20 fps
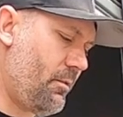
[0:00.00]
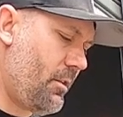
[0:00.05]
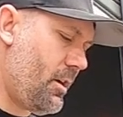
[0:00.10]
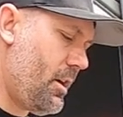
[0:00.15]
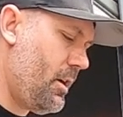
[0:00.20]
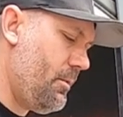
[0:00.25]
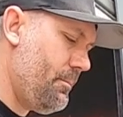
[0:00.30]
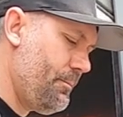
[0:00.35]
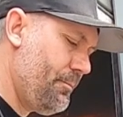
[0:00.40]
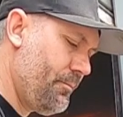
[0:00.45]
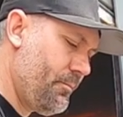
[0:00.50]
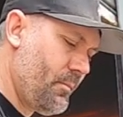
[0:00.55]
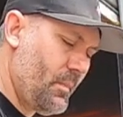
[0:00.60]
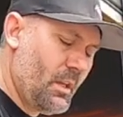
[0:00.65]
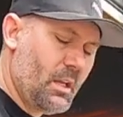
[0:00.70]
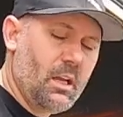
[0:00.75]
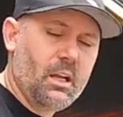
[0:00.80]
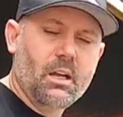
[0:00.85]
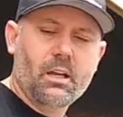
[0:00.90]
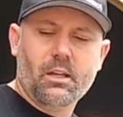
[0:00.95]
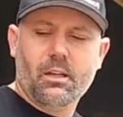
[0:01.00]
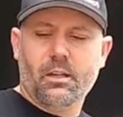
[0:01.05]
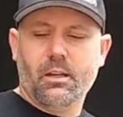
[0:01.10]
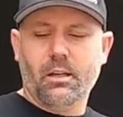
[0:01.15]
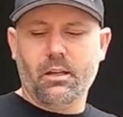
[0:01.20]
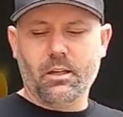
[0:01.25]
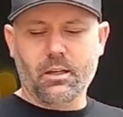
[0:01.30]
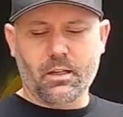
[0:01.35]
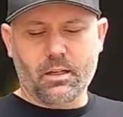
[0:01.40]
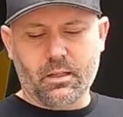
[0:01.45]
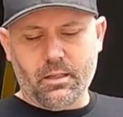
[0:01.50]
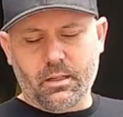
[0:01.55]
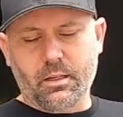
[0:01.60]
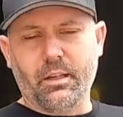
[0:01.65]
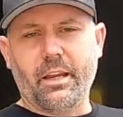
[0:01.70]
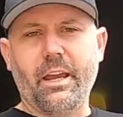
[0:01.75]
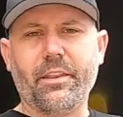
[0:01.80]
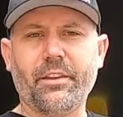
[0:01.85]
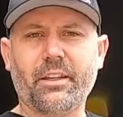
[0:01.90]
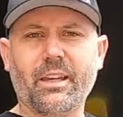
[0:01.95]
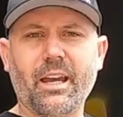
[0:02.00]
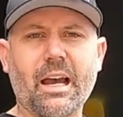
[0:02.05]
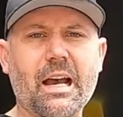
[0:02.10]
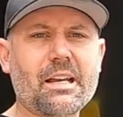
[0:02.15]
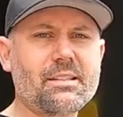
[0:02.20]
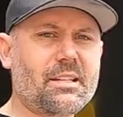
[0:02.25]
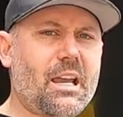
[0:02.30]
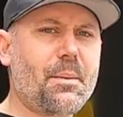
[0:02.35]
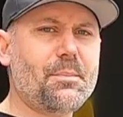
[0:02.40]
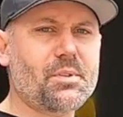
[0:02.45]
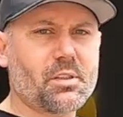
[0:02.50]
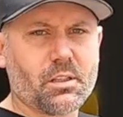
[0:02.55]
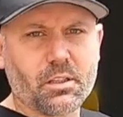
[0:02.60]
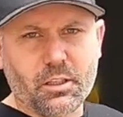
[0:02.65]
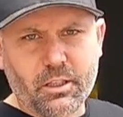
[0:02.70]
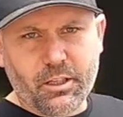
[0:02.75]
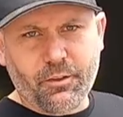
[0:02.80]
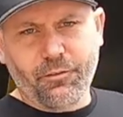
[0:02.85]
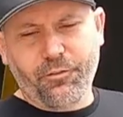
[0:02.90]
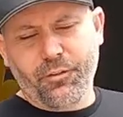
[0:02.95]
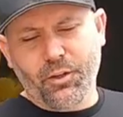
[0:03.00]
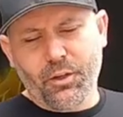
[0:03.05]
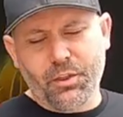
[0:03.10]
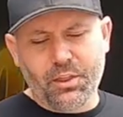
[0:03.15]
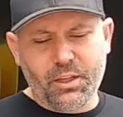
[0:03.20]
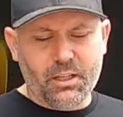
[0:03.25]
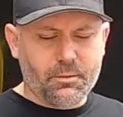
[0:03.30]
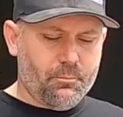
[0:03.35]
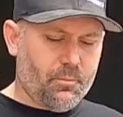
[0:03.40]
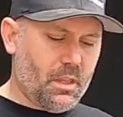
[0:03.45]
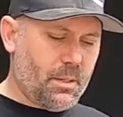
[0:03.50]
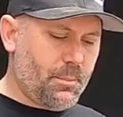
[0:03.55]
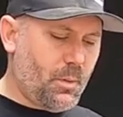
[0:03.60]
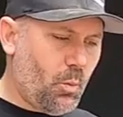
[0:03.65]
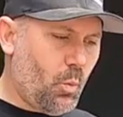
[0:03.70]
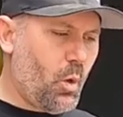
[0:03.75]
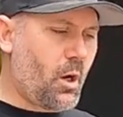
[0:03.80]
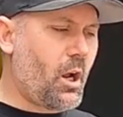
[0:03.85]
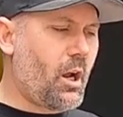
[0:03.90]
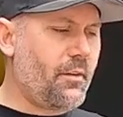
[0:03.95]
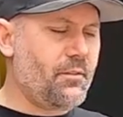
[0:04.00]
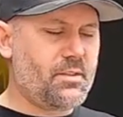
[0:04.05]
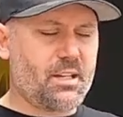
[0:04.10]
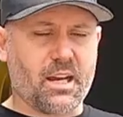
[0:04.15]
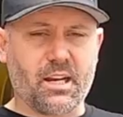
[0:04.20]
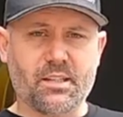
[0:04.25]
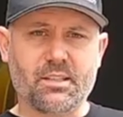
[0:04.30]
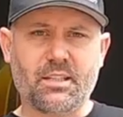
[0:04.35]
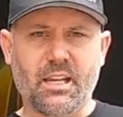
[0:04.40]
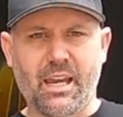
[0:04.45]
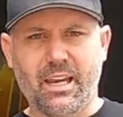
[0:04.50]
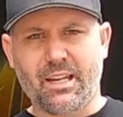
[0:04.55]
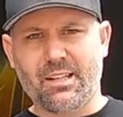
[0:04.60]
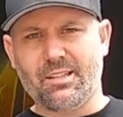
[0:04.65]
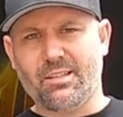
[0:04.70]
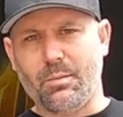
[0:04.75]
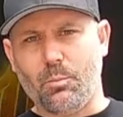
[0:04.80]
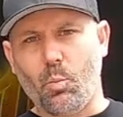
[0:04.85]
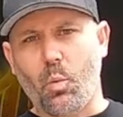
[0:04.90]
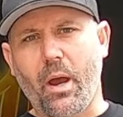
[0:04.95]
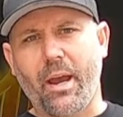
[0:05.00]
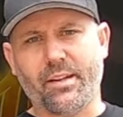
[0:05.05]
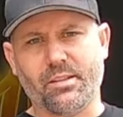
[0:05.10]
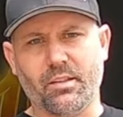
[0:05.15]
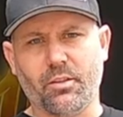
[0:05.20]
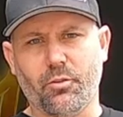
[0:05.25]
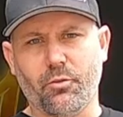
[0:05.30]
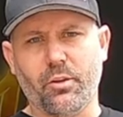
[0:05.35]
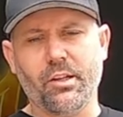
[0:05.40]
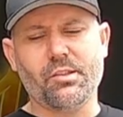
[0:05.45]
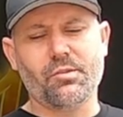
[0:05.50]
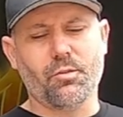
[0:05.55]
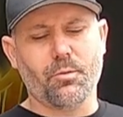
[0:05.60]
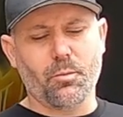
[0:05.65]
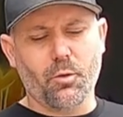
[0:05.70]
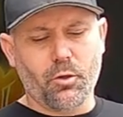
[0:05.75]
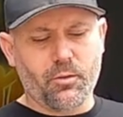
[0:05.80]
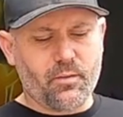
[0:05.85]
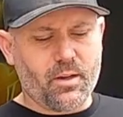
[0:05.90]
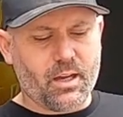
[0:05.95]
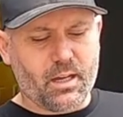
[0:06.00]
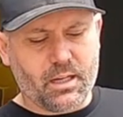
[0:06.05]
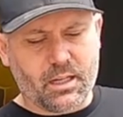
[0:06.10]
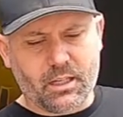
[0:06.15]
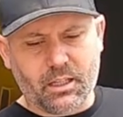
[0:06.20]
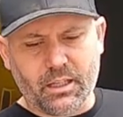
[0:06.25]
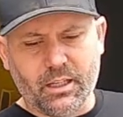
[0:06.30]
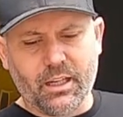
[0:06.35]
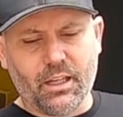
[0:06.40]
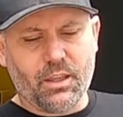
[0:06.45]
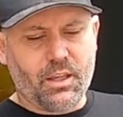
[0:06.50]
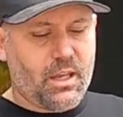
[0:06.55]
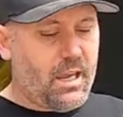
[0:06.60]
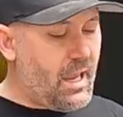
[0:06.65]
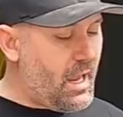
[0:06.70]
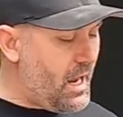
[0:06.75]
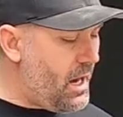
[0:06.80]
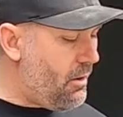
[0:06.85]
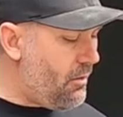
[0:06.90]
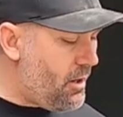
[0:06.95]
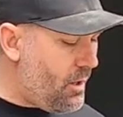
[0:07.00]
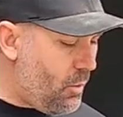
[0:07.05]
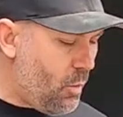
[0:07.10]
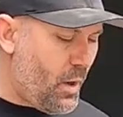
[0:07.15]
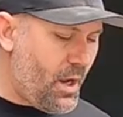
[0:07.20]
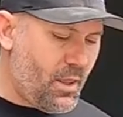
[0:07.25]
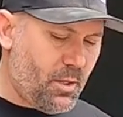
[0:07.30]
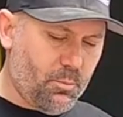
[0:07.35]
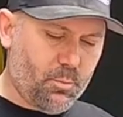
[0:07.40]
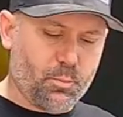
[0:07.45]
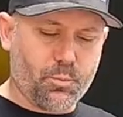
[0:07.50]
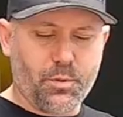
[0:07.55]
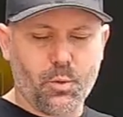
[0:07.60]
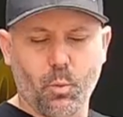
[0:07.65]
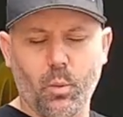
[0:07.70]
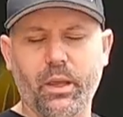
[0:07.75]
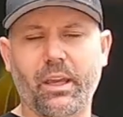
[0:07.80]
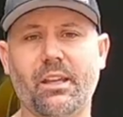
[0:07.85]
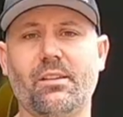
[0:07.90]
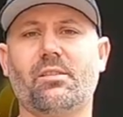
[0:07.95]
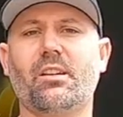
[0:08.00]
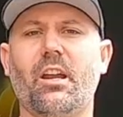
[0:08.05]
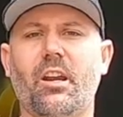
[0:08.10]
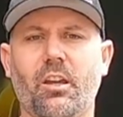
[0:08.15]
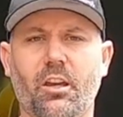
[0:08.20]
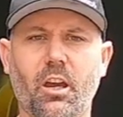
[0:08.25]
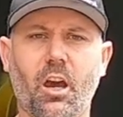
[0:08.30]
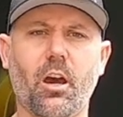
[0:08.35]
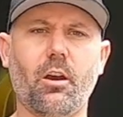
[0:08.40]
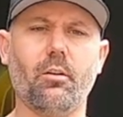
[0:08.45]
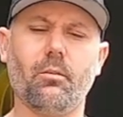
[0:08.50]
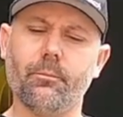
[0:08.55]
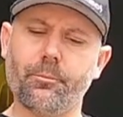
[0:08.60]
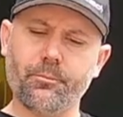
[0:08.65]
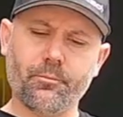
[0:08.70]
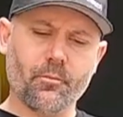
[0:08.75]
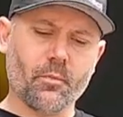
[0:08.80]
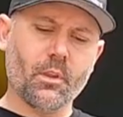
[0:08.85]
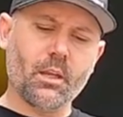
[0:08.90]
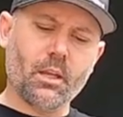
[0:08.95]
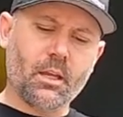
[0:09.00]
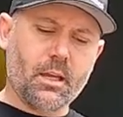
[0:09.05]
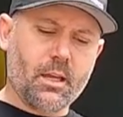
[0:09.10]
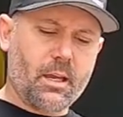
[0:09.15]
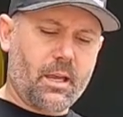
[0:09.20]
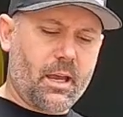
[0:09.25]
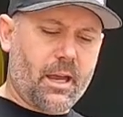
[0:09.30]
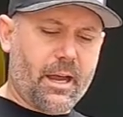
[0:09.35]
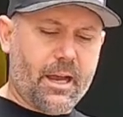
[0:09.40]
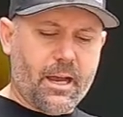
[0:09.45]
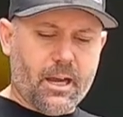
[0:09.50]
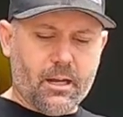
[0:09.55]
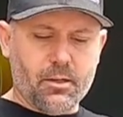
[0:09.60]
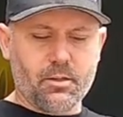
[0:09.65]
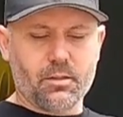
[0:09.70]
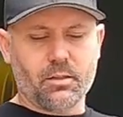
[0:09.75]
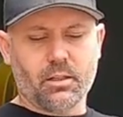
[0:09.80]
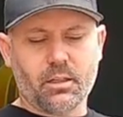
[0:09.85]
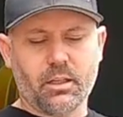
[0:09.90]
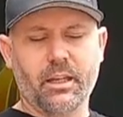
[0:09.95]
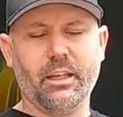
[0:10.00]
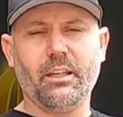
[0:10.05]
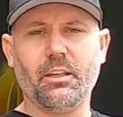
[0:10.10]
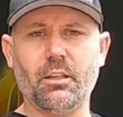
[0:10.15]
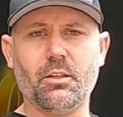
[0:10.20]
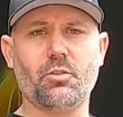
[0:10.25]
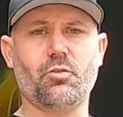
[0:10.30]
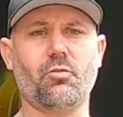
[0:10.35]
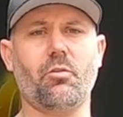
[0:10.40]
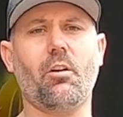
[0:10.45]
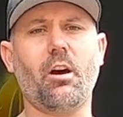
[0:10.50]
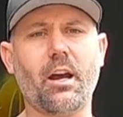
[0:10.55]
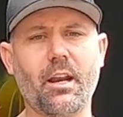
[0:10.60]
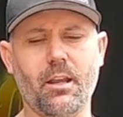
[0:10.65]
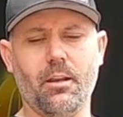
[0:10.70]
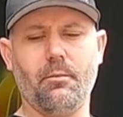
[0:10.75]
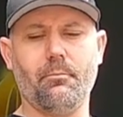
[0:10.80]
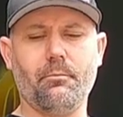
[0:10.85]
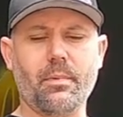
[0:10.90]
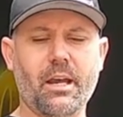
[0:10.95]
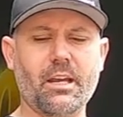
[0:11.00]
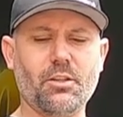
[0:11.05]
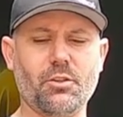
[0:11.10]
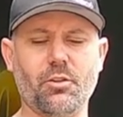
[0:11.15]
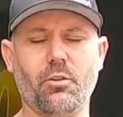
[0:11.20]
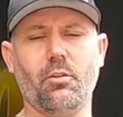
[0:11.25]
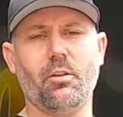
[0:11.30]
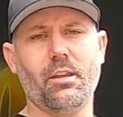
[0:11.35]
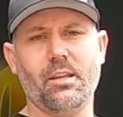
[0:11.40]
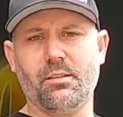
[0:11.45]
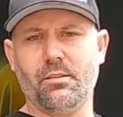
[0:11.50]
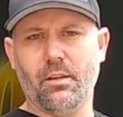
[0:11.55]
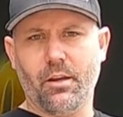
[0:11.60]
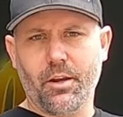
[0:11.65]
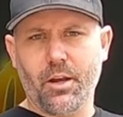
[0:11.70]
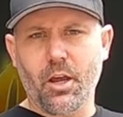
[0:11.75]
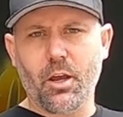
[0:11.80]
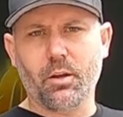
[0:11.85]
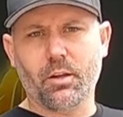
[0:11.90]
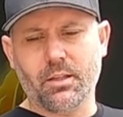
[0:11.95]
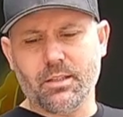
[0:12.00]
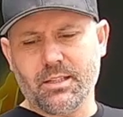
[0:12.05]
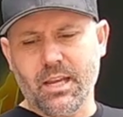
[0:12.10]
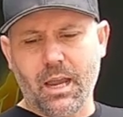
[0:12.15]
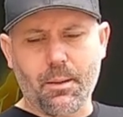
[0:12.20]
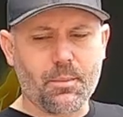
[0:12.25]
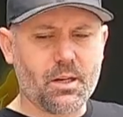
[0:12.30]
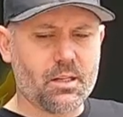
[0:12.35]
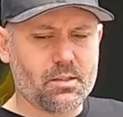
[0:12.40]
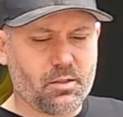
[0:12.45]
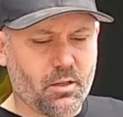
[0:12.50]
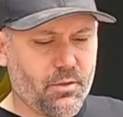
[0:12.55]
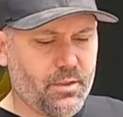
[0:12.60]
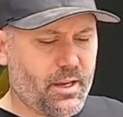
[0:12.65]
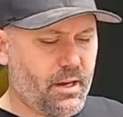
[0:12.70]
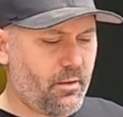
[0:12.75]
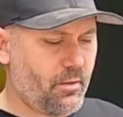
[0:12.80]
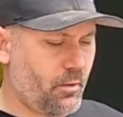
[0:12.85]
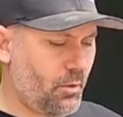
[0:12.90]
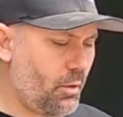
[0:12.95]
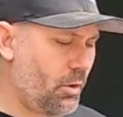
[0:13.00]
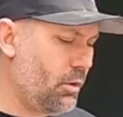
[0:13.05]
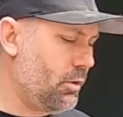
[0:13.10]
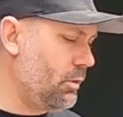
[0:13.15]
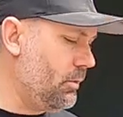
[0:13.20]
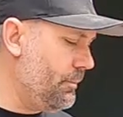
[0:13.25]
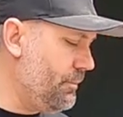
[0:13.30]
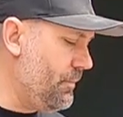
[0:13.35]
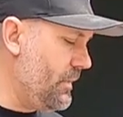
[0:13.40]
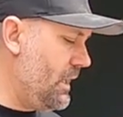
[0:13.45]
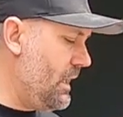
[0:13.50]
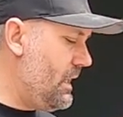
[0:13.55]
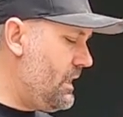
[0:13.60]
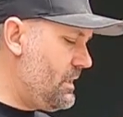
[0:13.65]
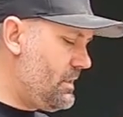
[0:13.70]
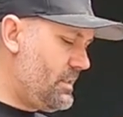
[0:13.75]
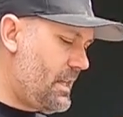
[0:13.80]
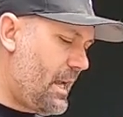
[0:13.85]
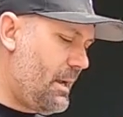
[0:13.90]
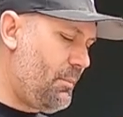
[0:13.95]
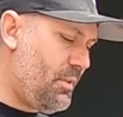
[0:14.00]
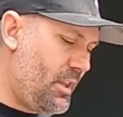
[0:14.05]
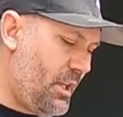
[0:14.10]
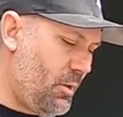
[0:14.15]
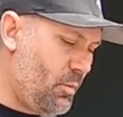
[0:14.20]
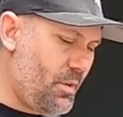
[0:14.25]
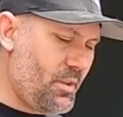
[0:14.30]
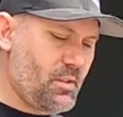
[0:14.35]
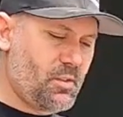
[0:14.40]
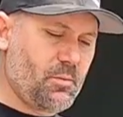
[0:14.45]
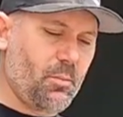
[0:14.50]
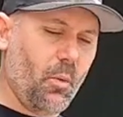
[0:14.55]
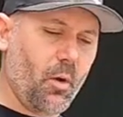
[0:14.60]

of the road. Now the car's absolutely filthy, but what I've done is taken some wax and grease remover, cleaned the area where the wing is going to go, cleaned it, dried it, made sure there's no contaminants on there at all. Same thing with the